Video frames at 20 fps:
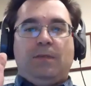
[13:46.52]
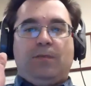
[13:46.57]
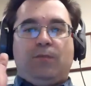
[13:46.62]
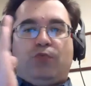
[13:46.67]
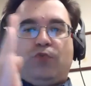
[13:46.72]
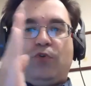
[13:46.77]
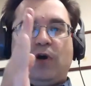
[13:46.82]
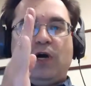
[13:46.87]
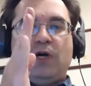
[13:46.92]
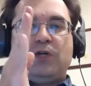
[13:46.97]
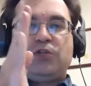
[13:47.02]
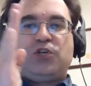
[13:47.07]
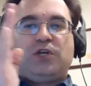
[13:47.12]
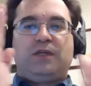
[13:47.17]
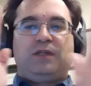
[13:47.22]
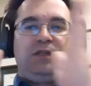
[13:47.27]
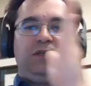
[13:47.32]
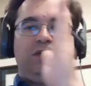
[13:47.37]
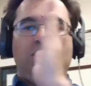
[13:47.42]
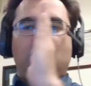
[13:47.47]

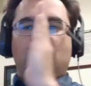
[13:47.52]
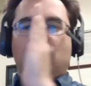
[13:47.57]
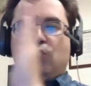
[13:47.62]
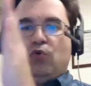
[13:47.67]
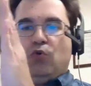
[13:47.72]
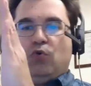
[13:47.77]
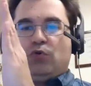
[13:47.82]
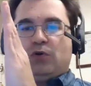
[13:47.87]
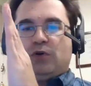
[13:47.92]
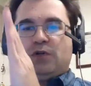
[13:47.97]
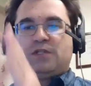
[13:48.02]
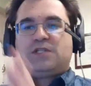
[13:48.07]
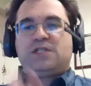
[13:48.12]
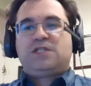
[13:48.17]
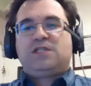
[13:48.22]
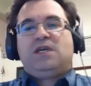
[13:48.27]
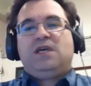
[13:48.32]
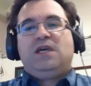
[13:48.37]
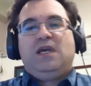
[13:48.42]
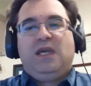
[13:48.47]
project
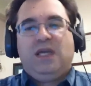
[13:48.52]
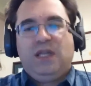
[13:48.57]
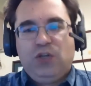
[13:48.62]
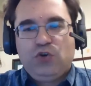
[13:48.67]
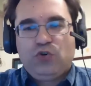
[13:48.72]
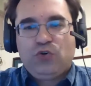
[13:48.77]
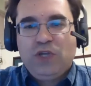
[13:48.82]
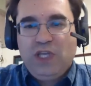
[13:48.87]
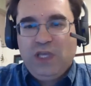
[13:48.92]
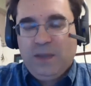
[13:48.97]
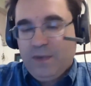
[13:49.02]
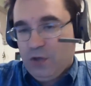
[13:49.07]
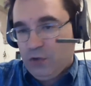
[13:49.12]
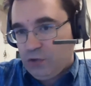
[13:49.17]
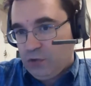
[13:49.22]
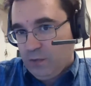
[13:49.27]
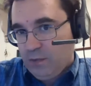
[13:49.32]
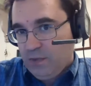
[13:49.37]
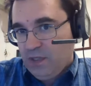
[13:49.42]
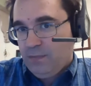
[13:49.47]
course in your email
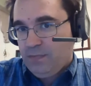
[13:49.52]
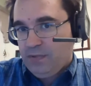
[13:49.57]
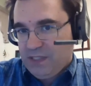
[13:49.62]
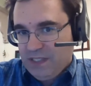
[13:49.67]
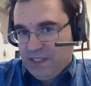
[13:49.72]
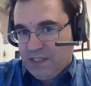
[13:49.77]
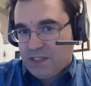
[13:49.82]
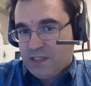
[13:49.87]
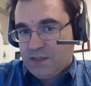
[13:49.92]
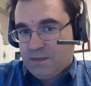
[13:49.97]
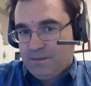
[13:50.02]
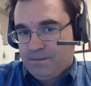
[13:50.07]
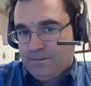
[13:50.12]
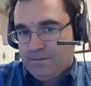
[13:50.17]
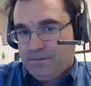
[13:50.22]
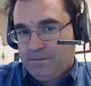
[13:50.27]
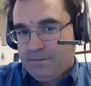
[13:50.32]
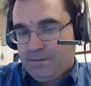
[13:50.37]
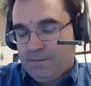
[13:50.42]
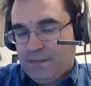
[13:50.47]
to me, please.
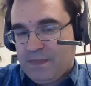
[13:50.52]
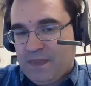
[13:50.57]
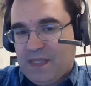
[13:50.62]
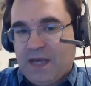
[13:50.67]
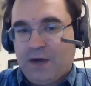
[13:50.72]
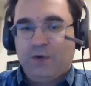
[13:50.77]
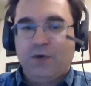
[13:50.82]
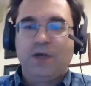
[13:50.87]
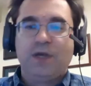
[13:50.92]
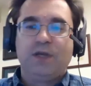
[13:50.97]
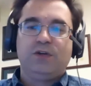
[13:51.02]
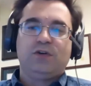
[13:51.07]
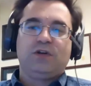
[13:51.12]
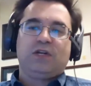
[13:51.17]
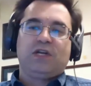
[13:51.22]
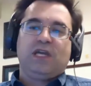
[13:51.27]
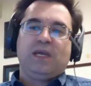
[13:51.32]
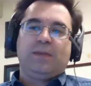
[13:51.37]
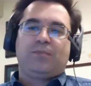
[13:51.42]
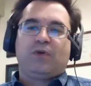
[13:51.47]
Now, you're
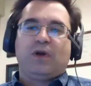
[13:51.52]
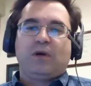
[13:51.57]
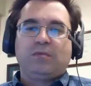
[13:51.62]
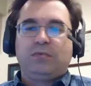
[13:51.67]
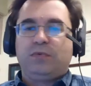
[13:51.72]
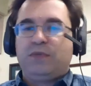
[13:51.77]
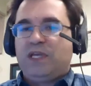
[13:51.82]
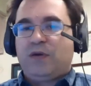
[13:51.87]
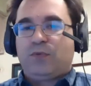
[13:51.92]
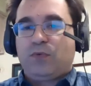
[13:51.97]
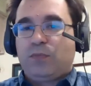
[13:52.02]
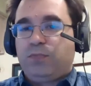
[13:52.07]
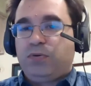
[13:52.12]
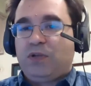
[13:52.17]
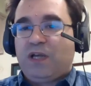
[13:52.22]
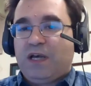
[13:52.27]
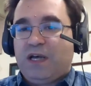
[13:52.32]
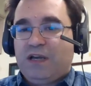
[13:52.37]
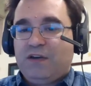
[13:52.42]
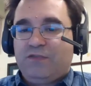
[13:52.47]
going to get probably a
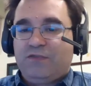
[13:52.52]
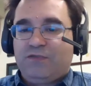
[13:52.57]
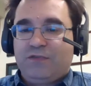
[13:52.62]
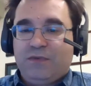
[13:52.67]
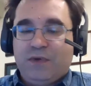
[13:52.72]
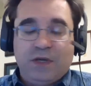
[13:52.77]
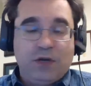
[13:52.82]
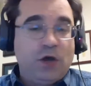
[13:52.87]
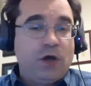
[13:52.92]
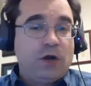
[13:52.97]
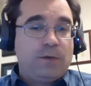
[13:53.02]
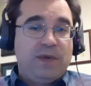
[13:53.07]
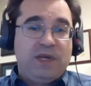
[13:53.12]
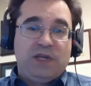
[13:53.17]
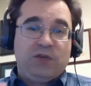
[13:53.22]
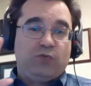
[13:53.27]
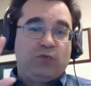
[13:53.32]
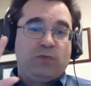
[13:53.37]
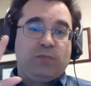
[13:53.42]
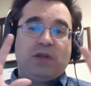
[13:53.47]
reply, an
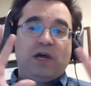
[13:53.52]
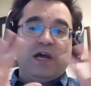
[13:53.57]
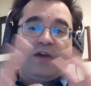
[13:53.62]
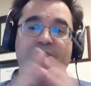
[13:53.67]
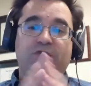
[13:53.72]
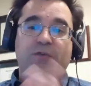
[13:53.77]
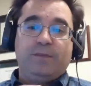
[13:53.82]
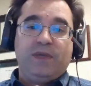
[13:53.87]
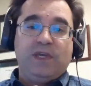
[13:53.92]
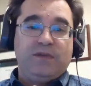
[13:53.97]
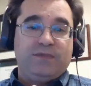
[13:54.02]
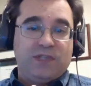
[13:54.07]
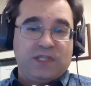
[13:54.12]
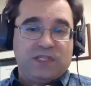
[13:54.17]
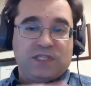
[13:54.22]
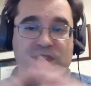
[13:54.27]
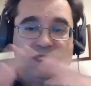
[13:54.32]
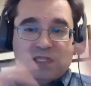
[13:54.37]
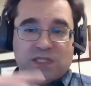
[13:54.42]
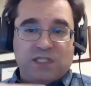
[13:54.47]
automated reply from me if
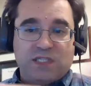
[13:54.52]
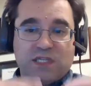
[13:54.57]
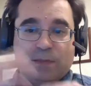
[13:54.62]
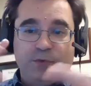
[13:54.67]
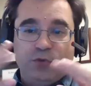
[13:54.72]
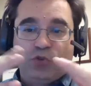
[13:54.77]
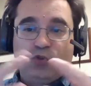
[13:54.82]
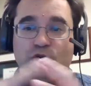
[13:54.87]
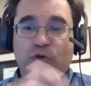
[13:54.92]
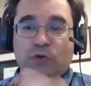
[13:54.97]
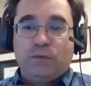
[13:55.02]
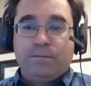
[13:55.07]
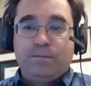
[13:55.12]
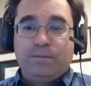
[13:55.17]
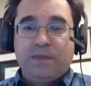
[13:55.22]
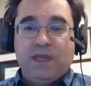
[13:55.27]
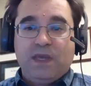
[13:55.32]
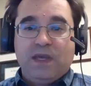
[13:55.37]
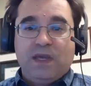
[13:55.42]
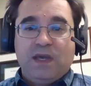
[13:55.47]
this is the summer term,
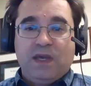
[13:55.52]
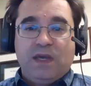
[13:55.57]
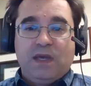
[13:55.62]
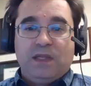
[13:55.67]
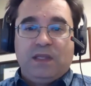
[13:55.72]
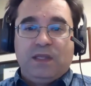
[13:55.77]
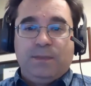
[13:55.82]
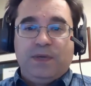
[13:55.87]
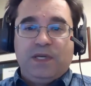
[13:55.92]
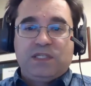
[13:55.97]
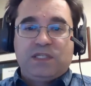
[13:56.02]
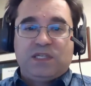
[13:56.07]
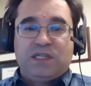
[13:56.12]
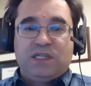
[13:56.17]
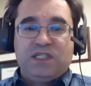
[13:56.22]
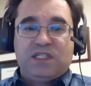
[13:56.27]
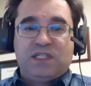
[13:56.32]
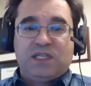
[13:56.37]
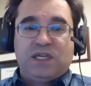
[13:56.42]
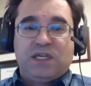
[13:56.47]
that
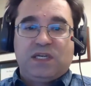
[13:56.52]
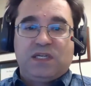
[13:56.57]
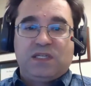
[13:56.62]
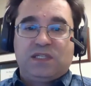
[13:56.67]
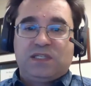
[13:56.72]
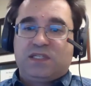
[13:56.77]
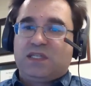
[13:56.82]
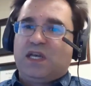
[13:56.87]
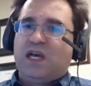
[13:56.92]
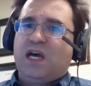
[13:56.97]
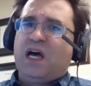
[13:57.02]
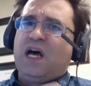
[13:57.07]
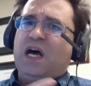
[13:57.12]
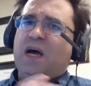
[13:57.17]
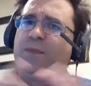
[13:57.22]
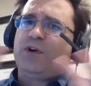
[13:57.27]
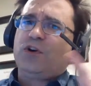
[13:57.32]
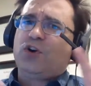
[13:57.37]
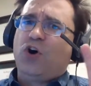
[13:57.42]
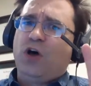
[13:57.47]
basically says,
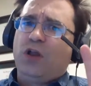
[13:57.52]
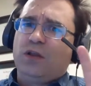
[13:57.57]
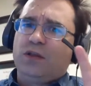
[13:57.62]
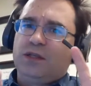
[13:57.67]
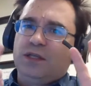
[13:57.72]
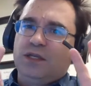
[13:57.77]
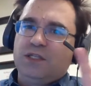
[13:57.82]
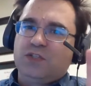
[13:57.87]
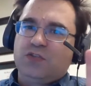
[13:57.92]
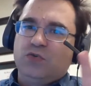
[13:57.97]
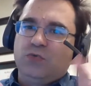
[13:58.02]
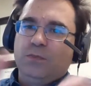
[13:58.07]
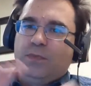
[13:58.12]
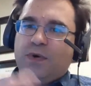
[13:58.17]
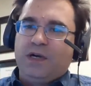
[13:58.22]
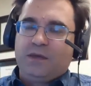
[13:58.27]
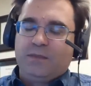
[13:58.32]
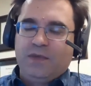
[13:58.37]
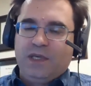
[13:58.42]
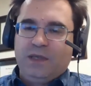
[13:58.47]
I'm on holidays, don't
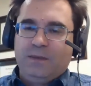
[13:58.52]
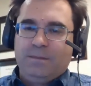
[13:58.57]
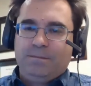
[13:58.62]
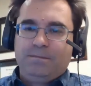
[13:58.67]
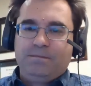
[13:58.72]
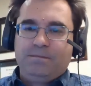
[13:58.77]
bug me.